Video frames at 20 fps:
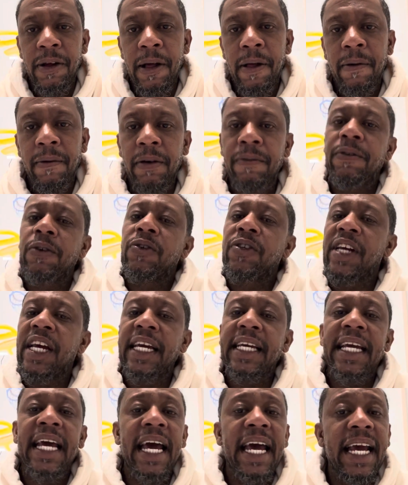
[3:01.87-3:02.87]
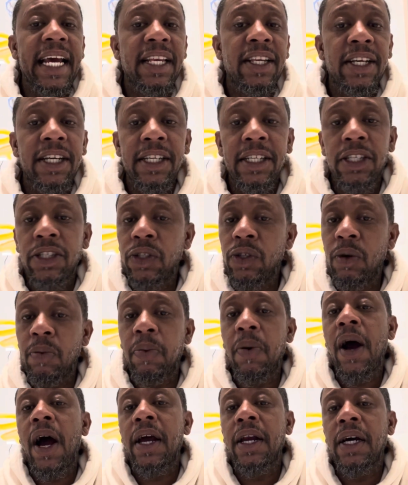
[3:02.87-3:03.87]
If you're saying, hey, look at this new
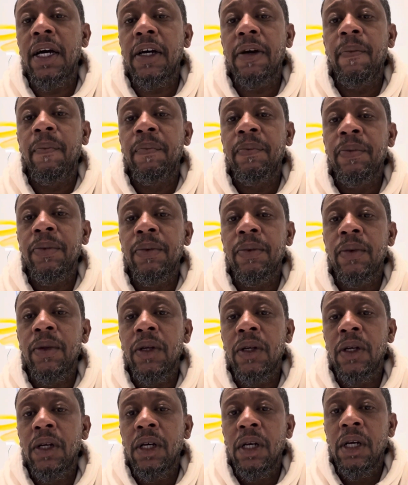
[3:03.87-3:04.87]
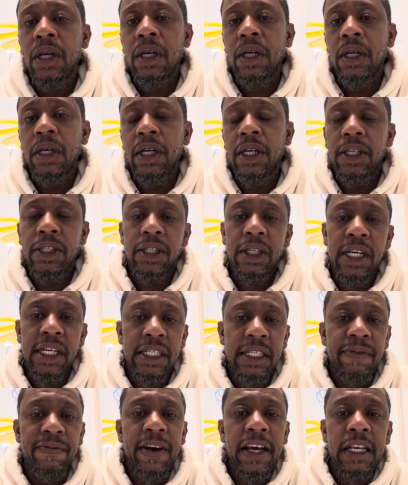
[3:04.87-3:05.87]
product,
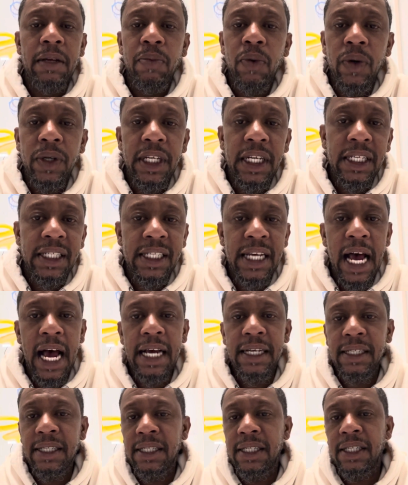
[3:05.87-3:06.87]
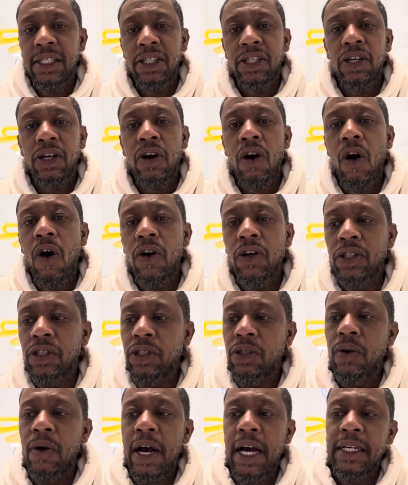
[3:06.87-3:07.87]
it's available in these sizes, this is the cost,
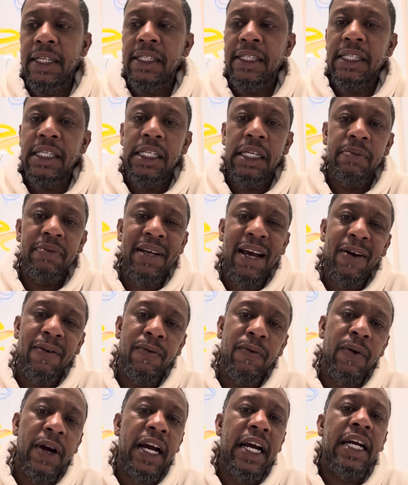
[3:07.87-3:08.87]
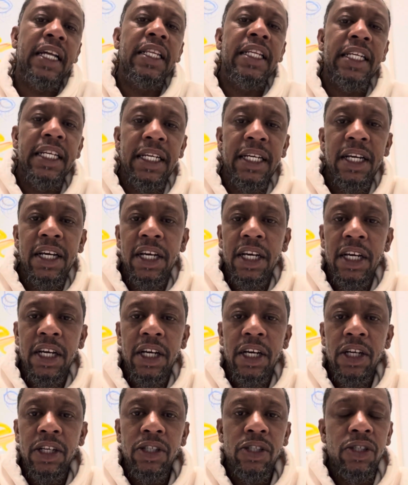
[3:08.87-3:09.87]
you're gonna have to send them directly
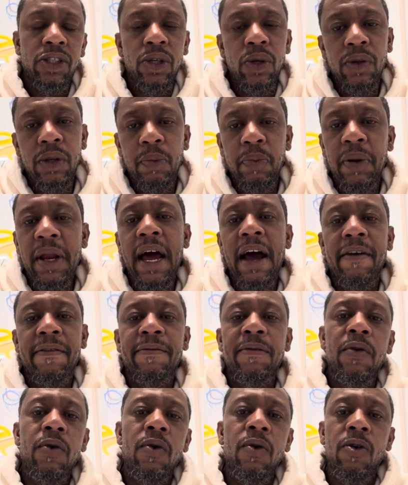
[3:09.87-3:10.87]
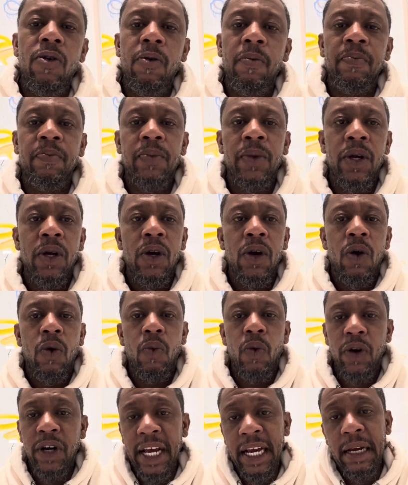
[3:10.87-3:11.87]
to the platform
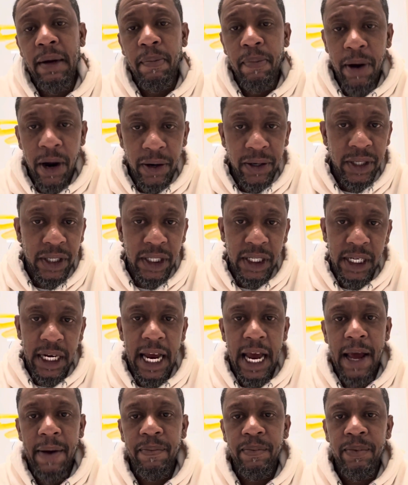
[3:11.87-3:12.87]
where they can purchase it at.